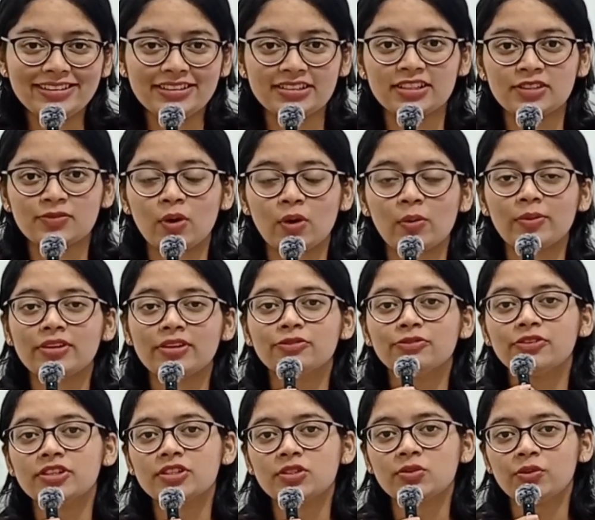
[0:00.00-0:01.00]
This is probably
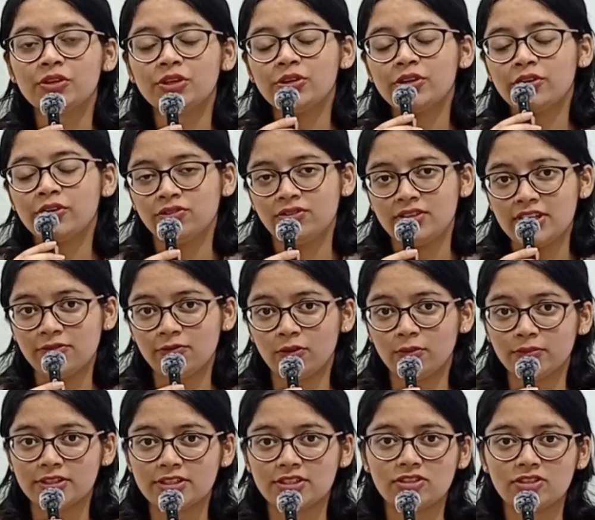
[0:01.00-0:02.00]
the first video you're seeing
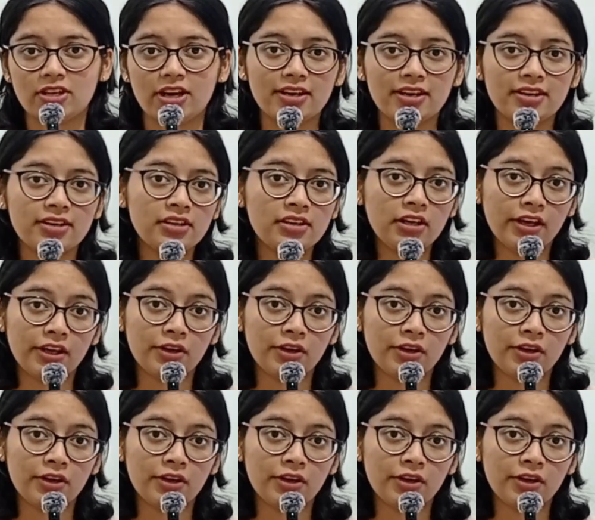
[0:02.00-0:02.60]
from this channel,